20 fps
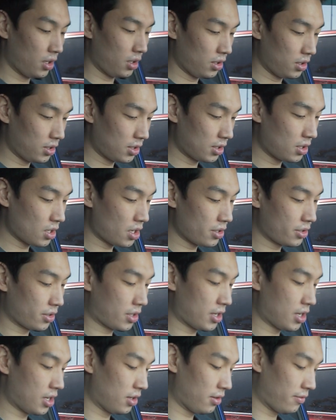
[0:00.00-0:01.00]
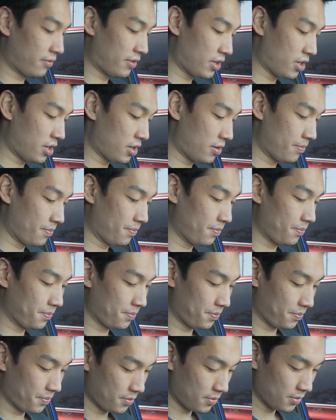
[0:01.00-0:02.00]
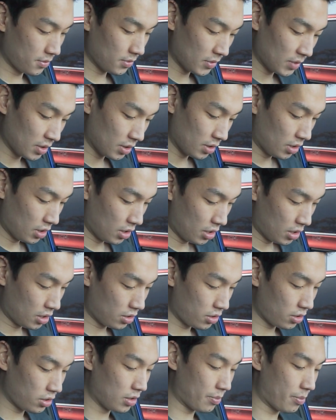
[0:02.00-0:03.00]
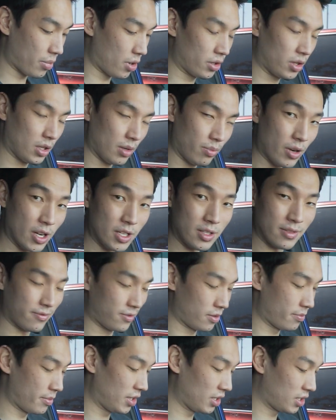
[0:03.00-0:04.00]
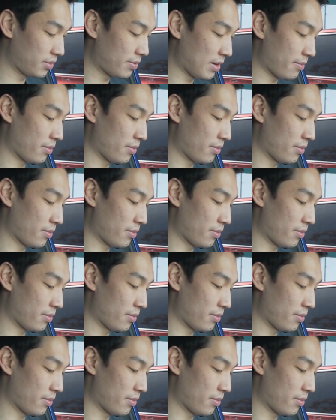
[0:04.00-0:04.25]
This is also kind of an early birthday present for me. It's my